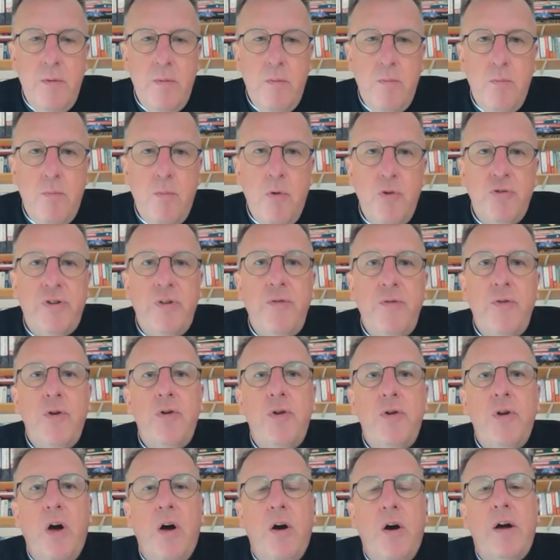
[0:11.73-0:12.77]
most of you
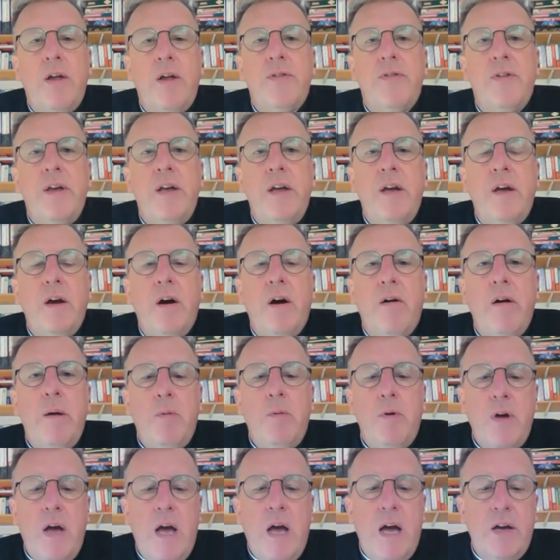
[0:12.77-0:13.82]
now, I think, are able
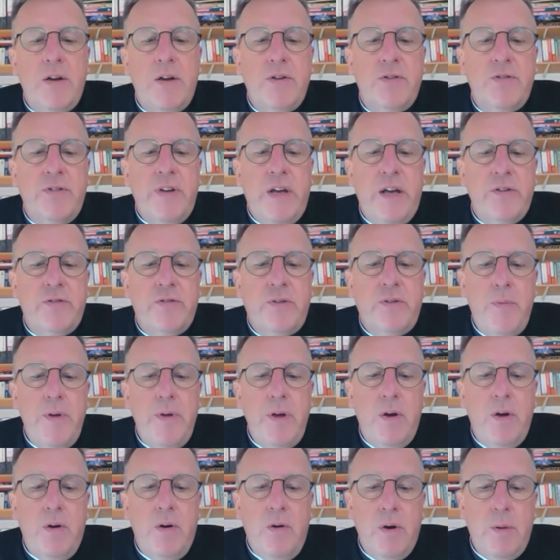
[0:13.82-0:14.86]
to access something
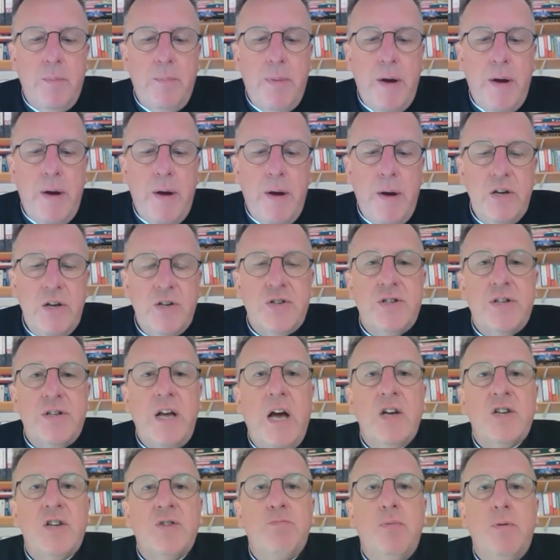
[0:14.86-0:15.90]
called a parish
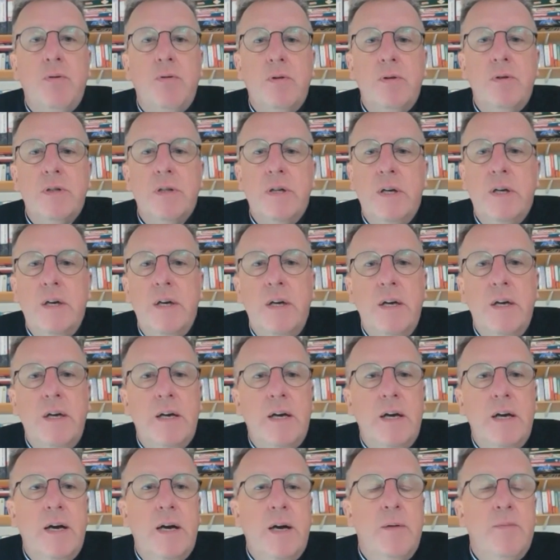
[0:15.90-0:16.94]
dashboard.
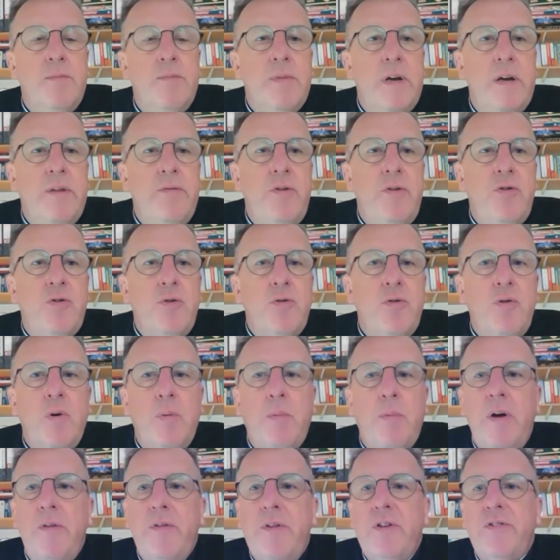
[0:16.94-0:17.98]
If you don't know
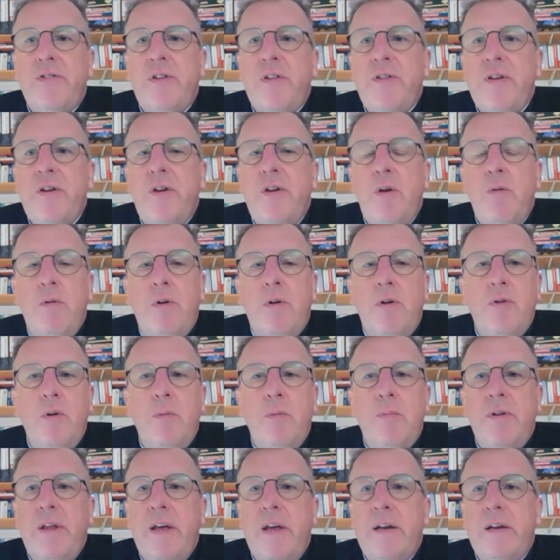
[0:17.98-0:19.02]
about this, I think you will do
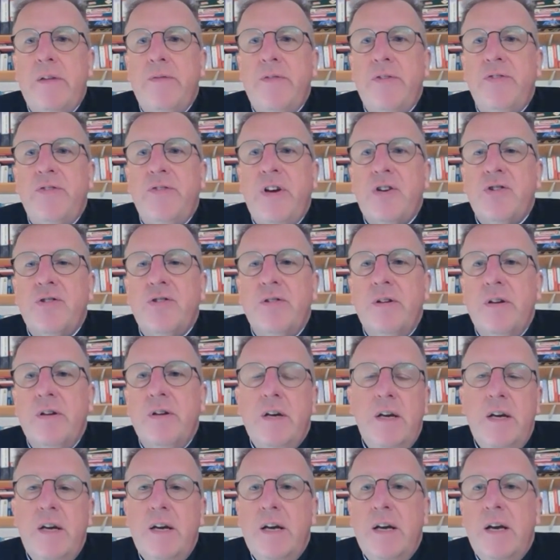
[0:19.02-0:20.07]
by the end of the session.
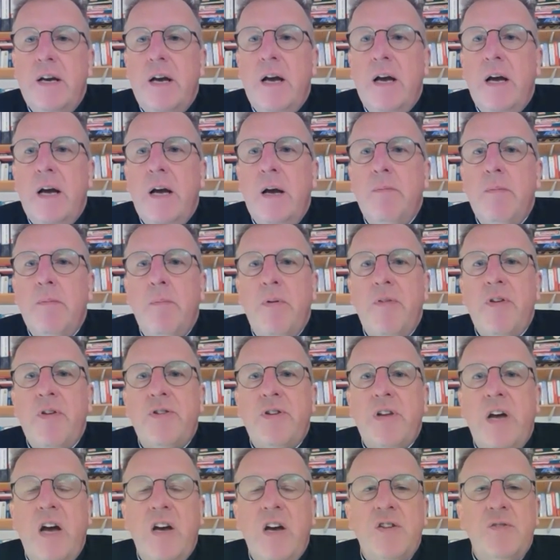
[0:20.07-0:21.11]
But the
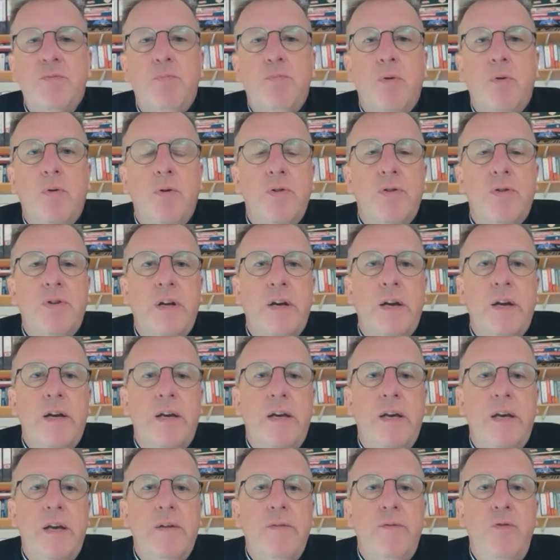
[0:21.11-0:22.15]
dashboard can
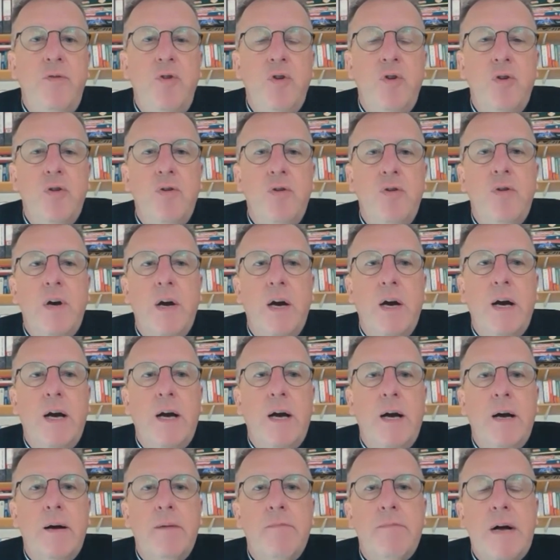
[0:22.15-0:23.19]
give you
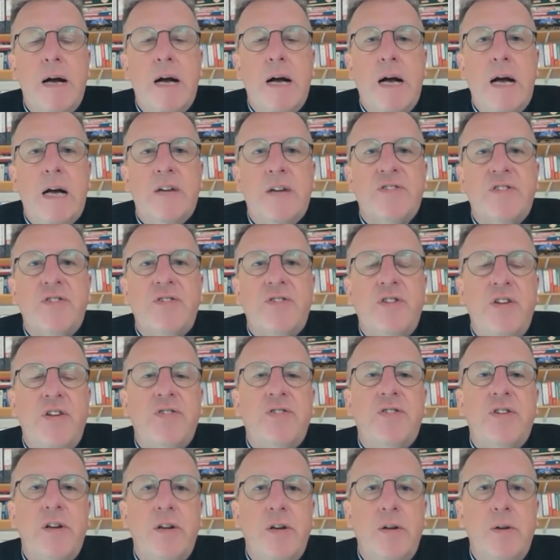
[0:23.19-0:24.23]
a
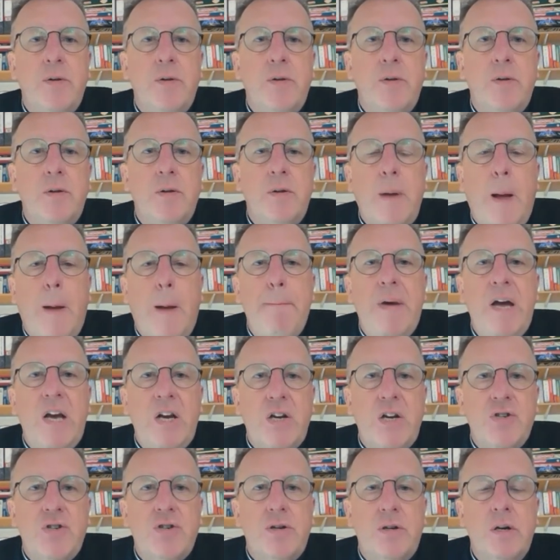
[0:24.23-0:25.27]
statistical
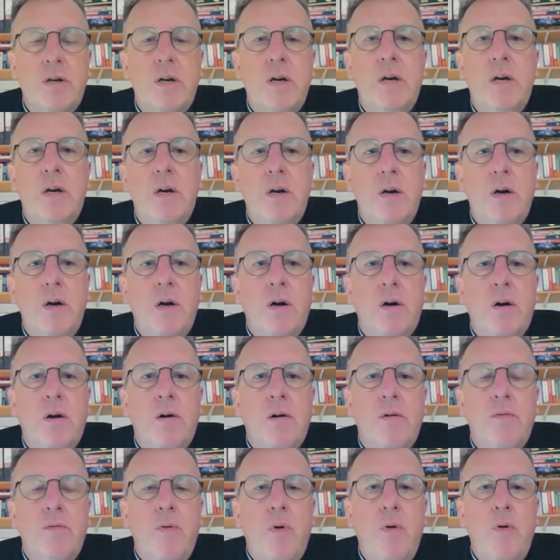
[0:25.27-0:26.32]
picture
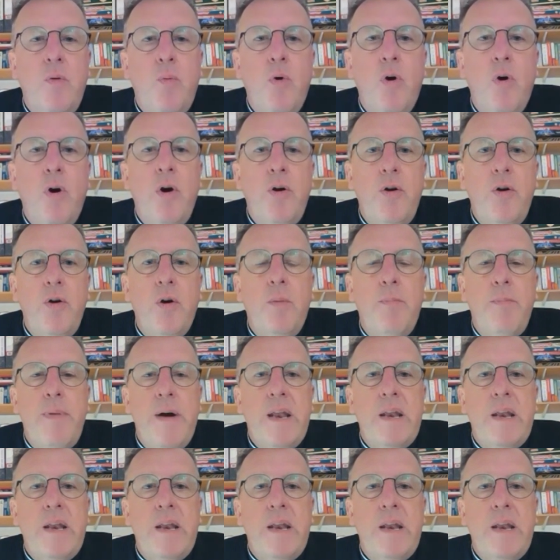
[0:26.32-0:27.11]
of where your